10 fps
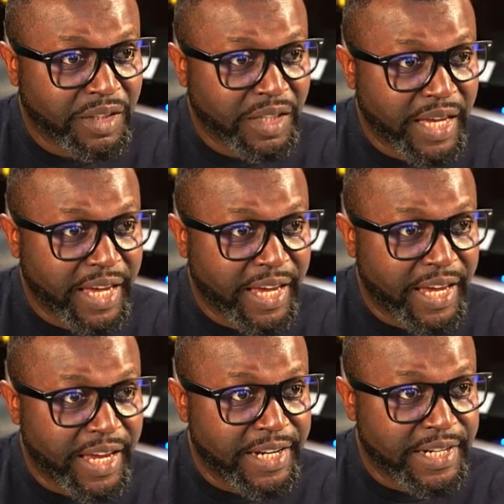
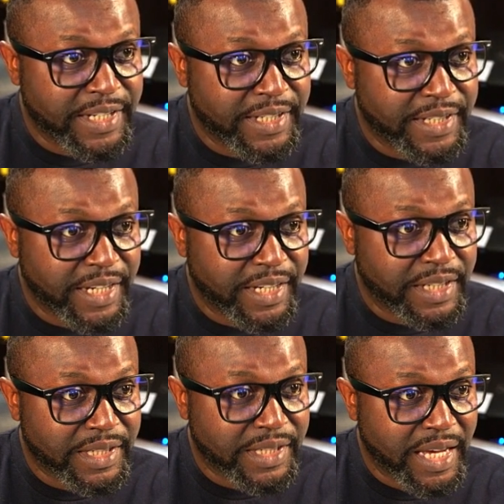and
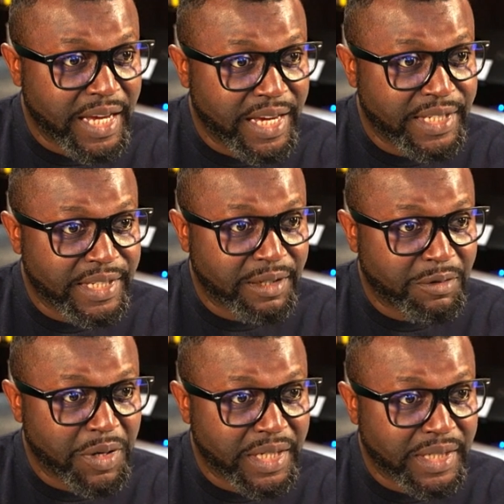the size that
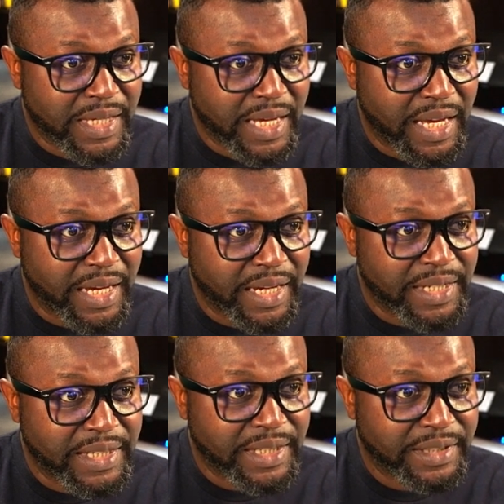we assigned,